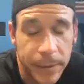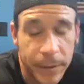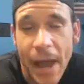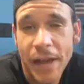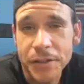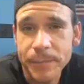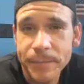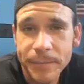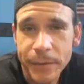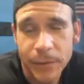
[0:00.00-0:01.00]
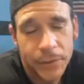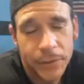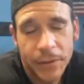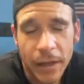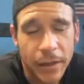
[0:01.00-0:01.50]
the passion.
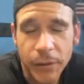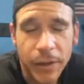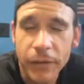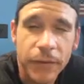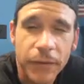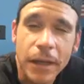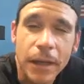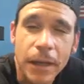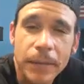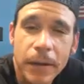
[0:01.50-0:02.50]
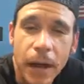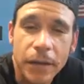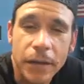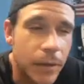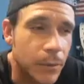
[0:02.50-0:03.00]
You can't fake that. I
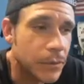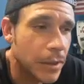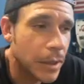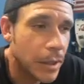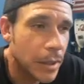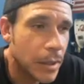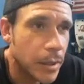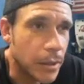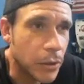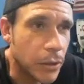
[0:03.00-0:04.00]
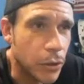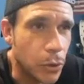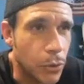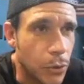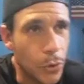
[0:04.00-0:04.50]
thought it was
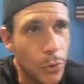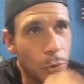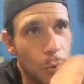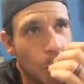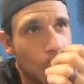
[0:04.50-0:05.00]
you